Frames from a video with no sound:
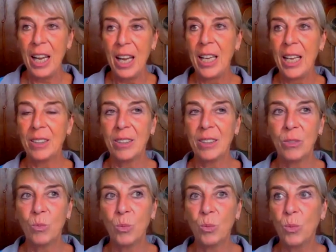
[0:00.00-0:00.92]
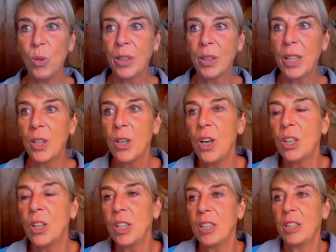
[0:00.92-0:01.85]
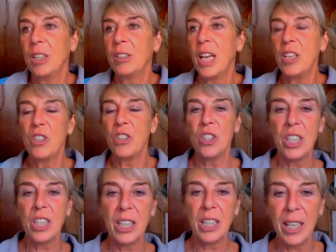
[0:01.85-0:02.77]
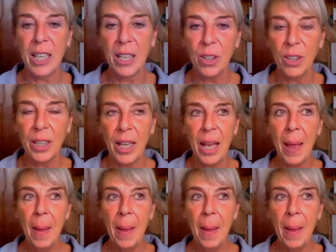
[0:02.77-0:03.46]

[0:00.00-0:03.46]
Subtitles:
and talking a lot and attention seeking and all that.